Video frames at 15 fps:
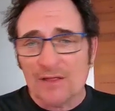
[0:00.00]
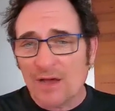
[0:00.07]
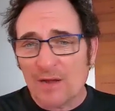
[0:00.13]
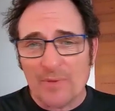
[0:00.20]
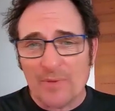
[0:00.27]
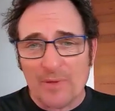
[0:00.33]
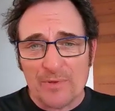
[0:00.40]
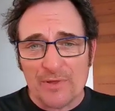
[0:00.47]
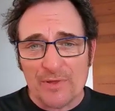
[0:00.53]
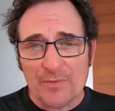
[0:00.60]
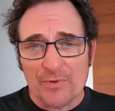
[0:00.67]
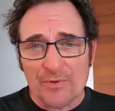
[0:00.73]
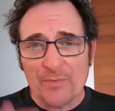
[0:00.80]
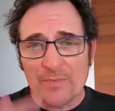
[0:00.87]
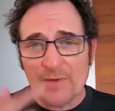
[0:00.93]
a lot of people in the
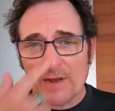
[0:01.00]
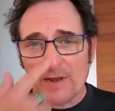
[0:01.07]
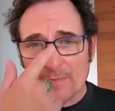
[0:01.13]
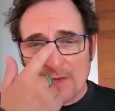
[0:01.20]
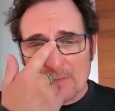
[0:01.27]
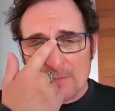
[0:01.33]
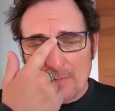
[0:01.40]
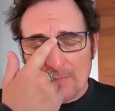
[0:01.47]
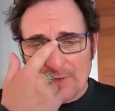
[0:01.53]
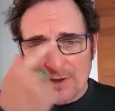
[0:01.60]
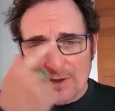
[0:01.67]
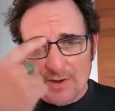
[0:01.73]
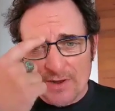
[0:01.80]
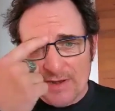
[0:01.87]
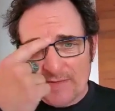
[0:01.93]
room. And I'm up
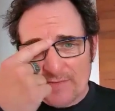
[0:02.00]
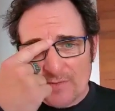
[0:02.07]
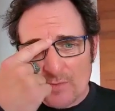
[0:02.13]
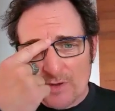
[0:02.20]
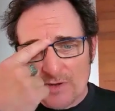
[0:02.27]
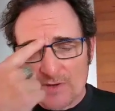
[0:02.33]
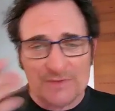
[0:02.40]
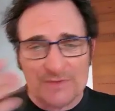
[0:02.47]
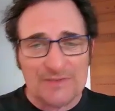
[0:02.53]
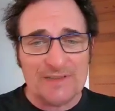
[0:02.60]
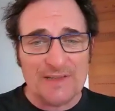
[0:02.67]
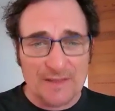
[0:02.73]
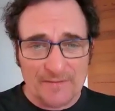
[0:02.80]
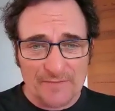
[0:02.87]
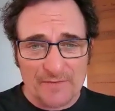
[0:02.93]
there, and everyone who's
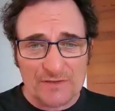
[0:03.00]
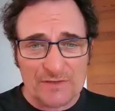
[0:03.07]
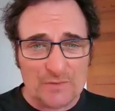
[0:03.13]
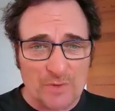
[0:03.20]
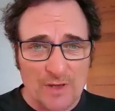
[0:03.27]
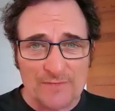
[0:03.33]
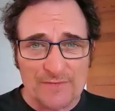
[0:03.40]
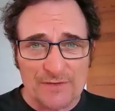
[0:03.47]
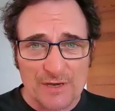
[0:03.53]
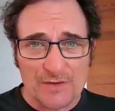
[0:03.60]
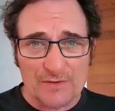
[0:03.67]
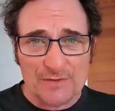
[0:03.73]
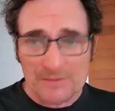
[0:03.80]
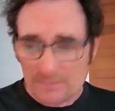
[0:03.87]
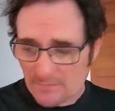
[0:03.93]
seen the first 12
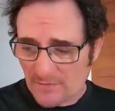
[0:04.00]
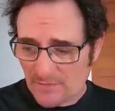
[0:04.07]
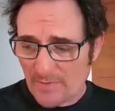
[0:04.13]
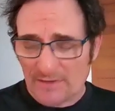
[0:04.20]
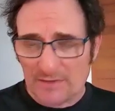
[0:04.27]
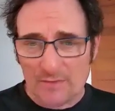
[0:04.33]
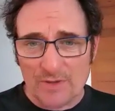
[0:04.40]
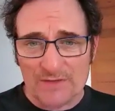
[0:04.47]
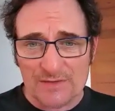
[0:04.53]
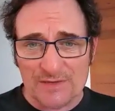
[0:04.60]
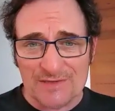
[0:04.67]
shows, they're about to watch this.